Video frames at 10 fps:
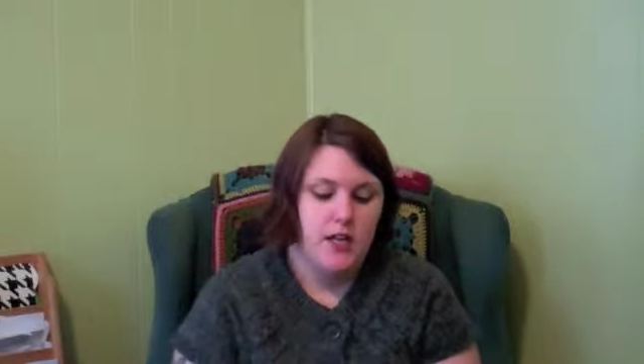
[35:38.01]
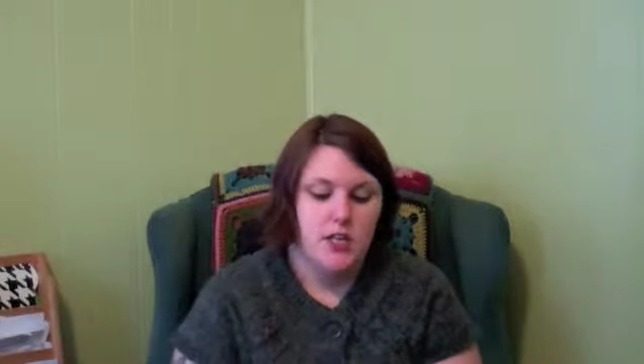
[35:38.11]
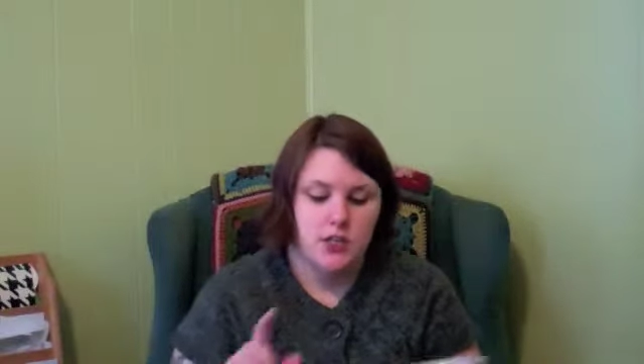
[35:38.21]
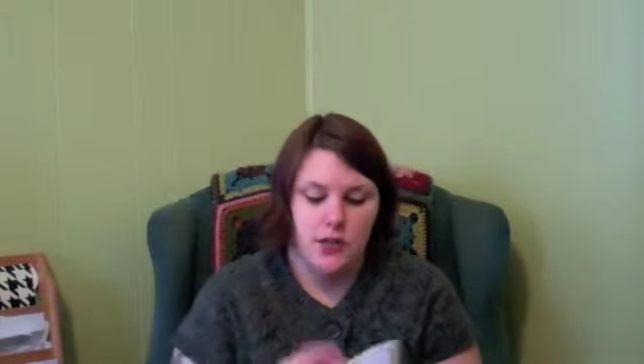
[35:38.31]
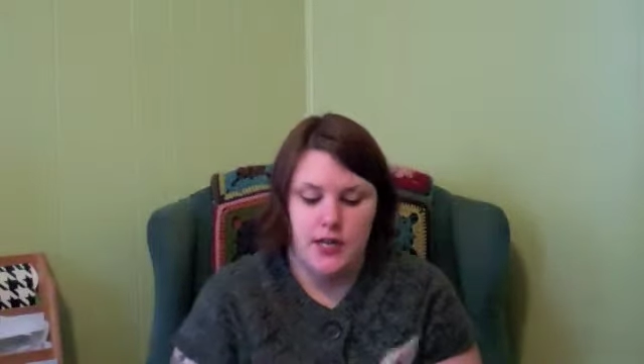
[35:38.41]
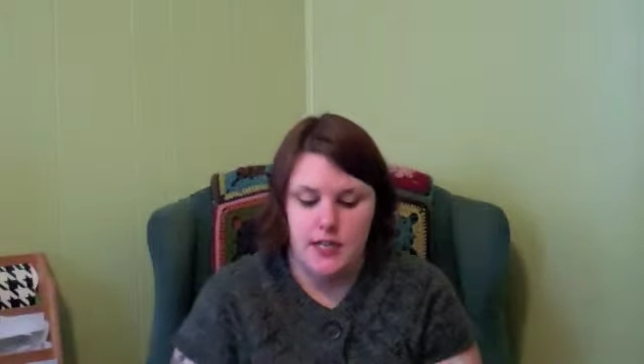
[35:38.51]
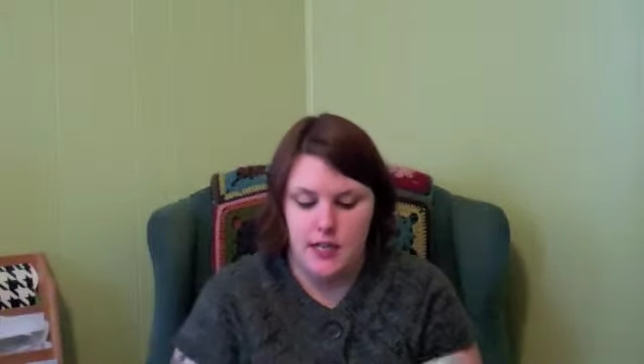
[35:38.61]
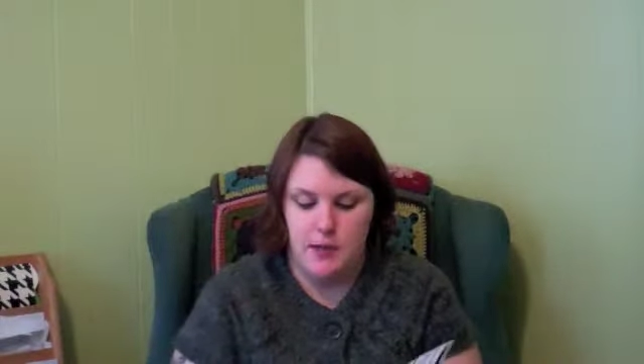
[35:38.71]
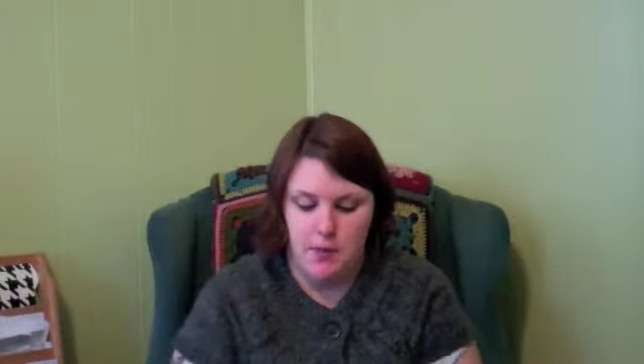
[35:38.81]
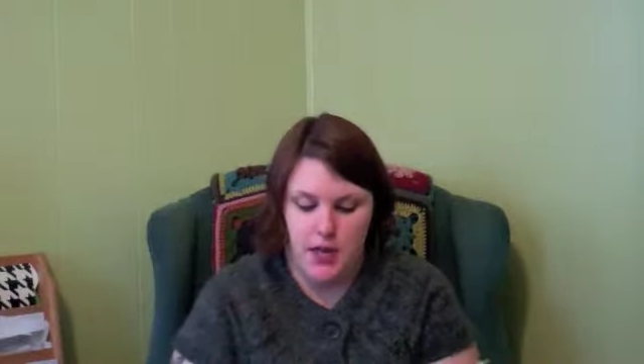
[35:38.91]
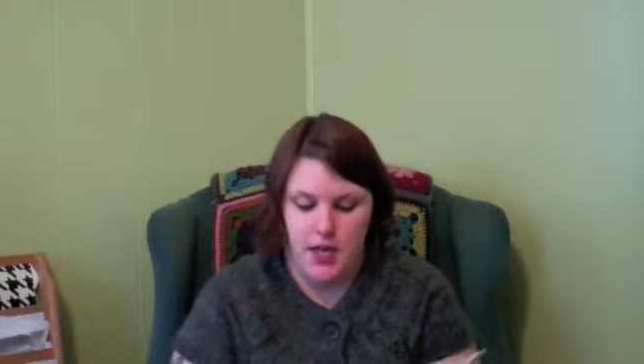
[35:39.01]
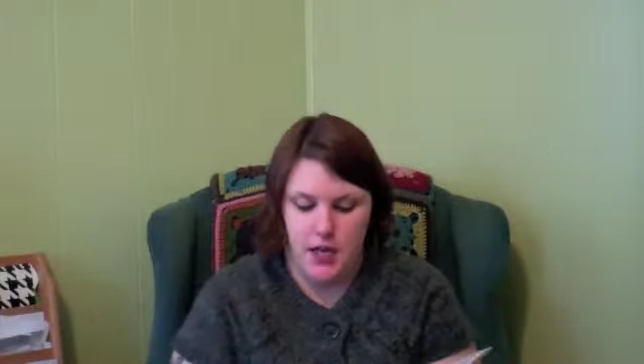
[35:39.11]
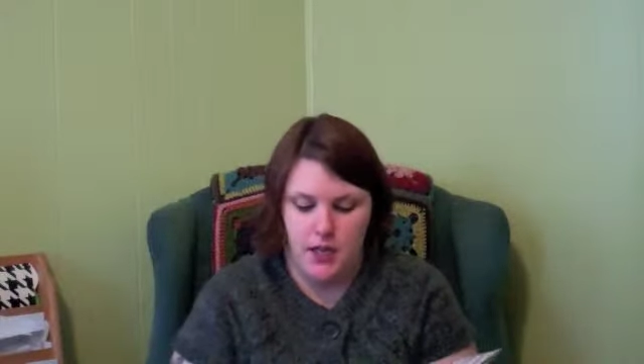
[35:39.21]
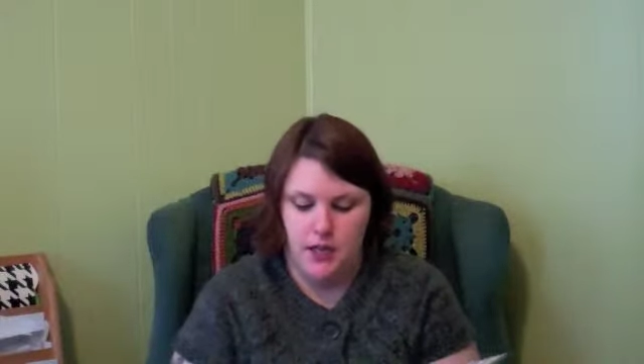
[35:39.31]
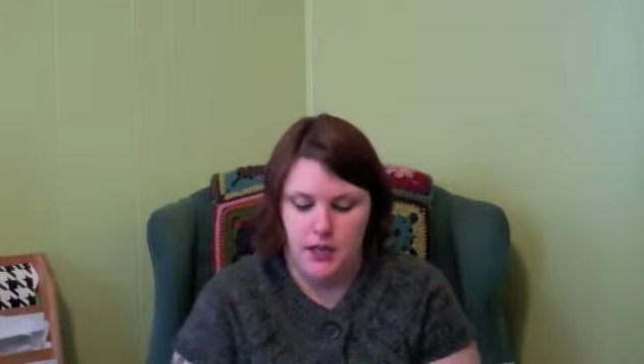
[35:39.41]
So he did
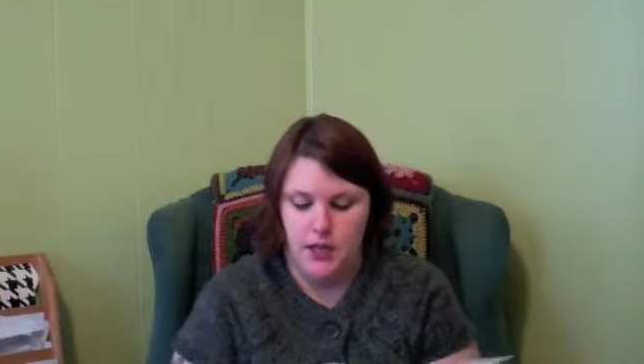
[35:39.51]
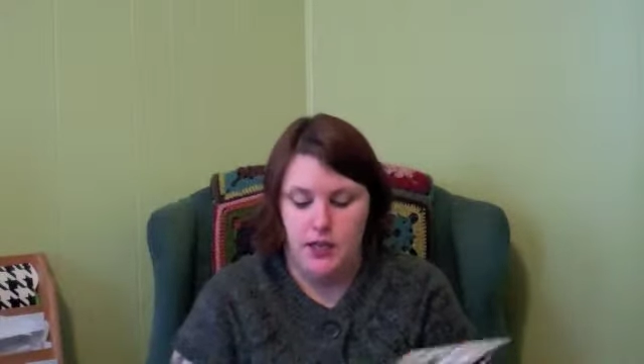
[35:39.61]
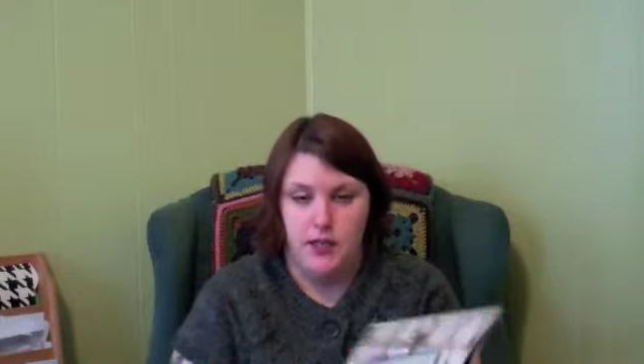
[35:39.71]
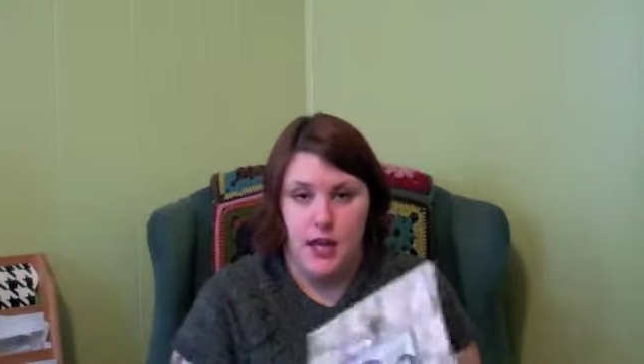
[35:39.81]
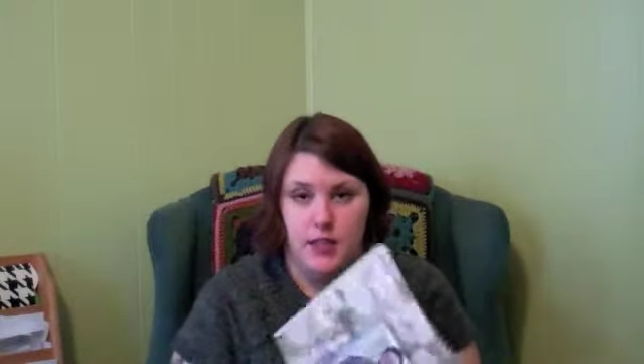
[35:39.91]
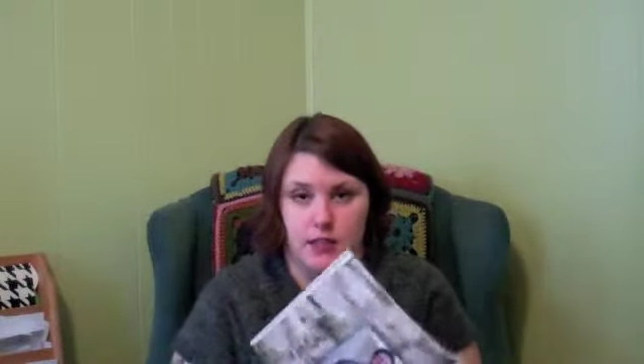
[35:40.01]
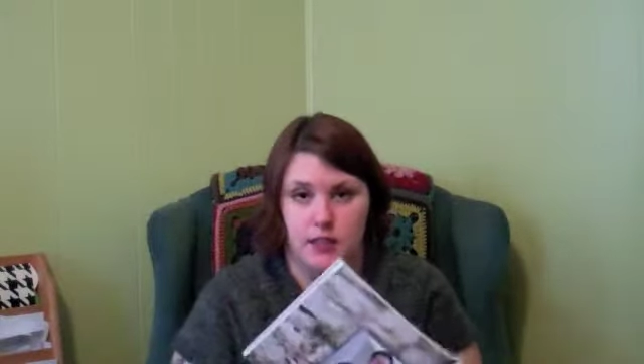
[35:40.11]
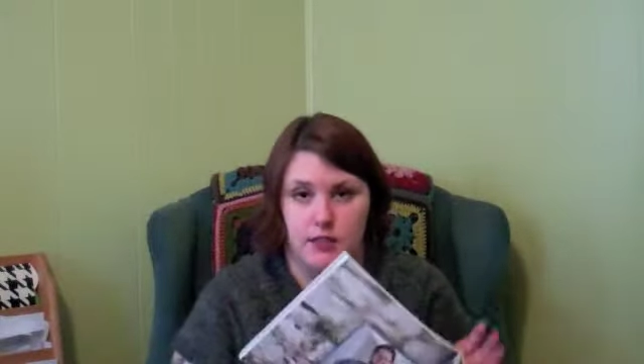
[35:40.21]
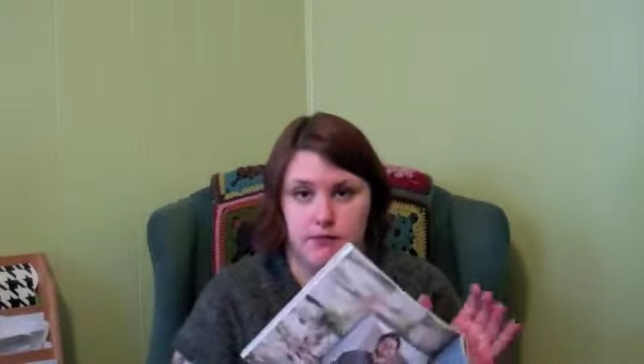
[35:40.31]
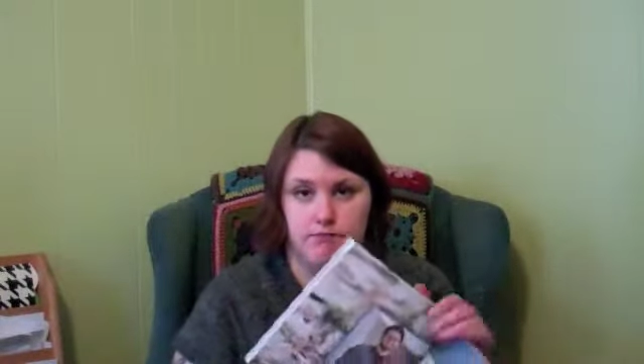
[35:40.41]
pick the Henley.